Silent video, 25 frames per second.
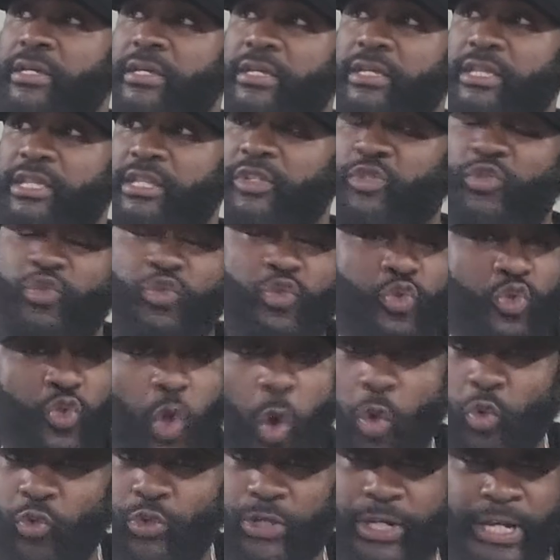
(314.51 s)
There's
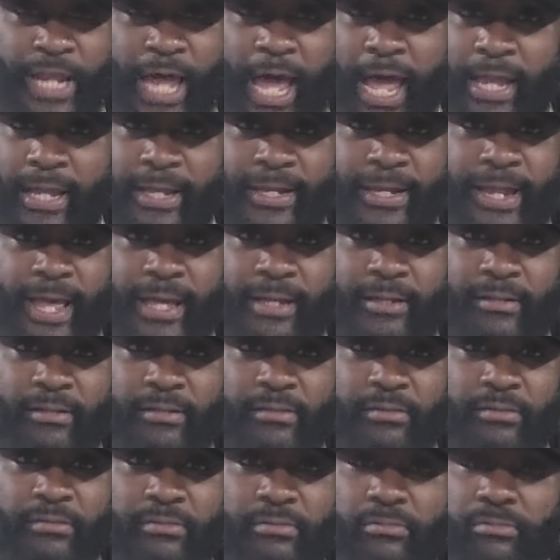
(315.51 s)
no denying
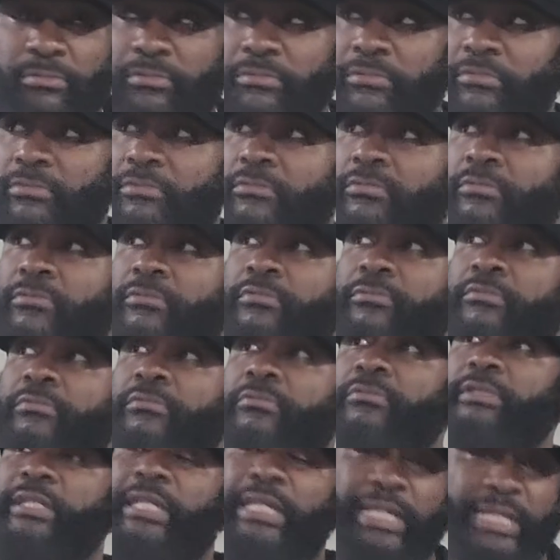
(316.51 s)

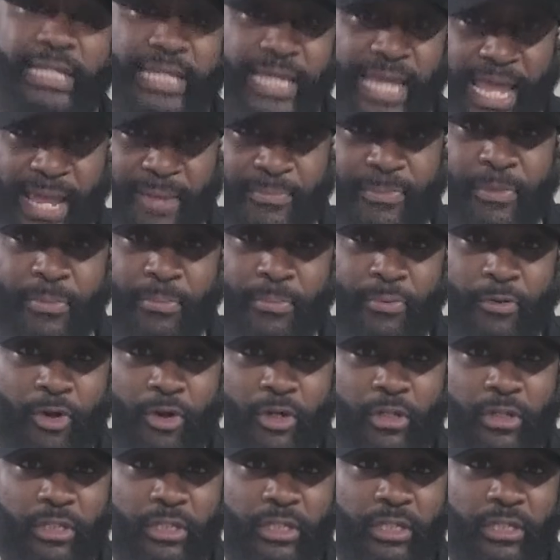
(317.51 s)
that. He came to
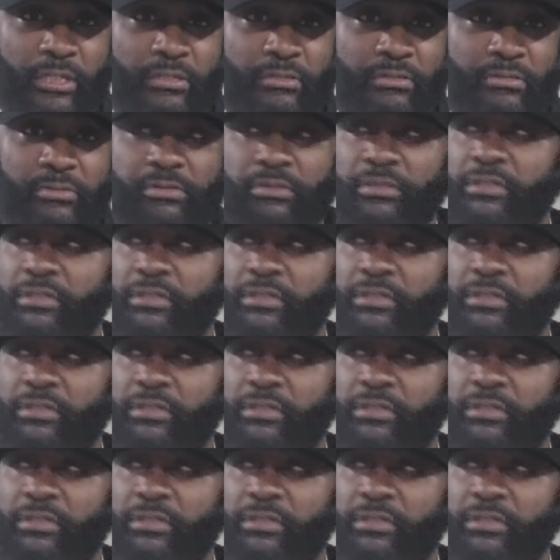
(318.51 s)
Brooklyn,